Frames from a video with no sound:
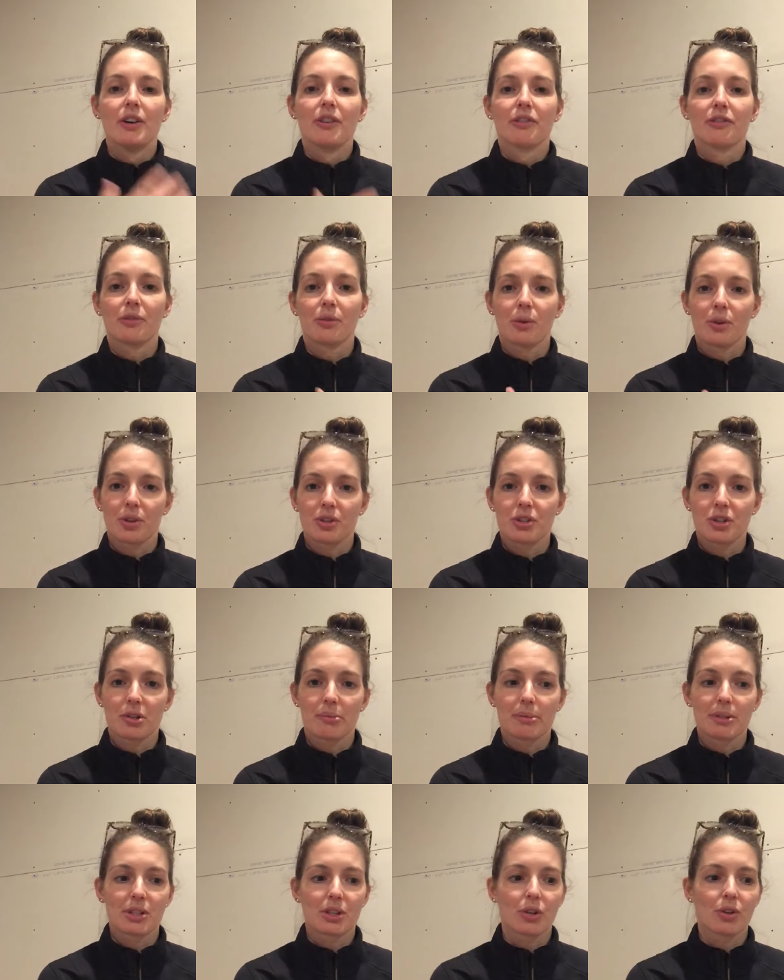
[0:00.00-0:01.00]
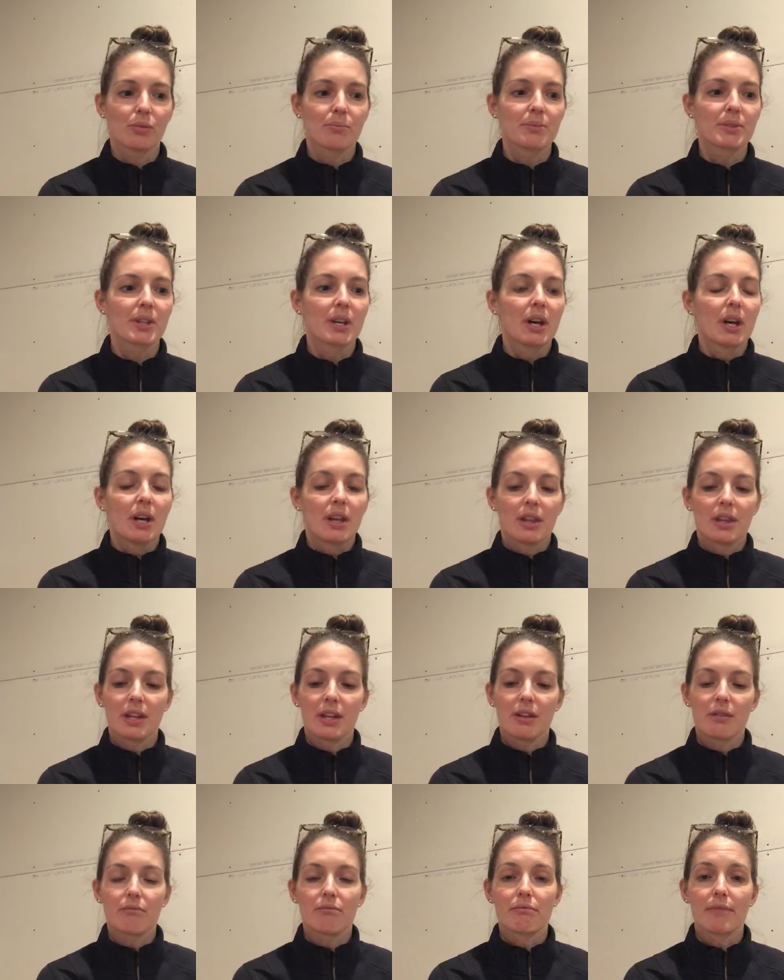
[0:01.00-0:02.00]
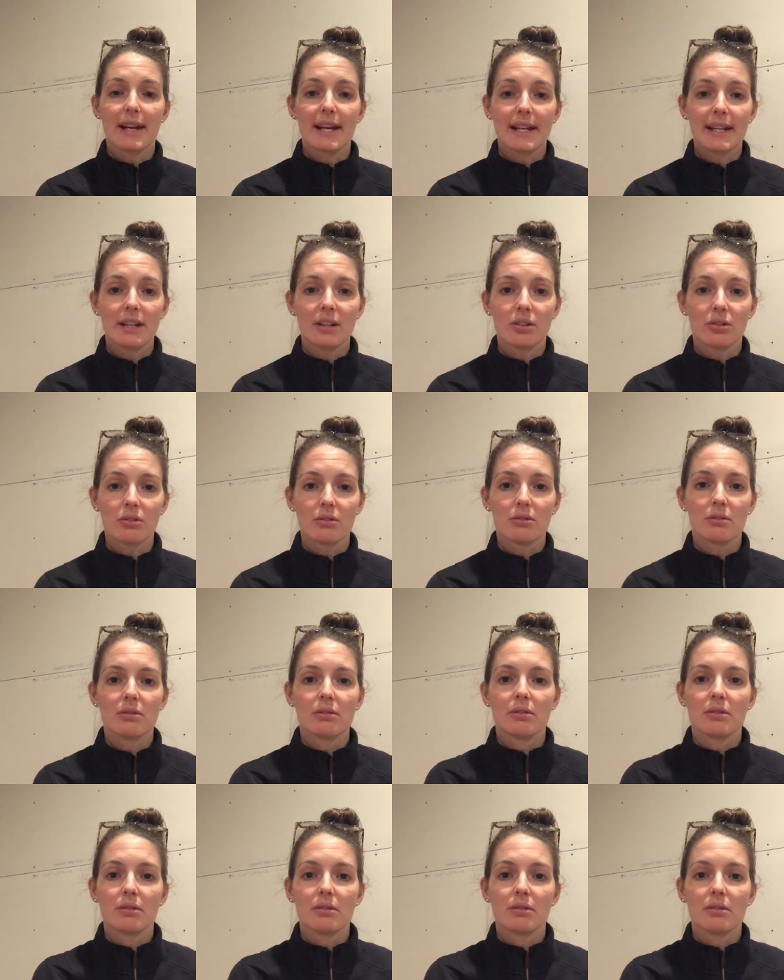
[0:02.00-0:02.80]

for the dermatomes, the radial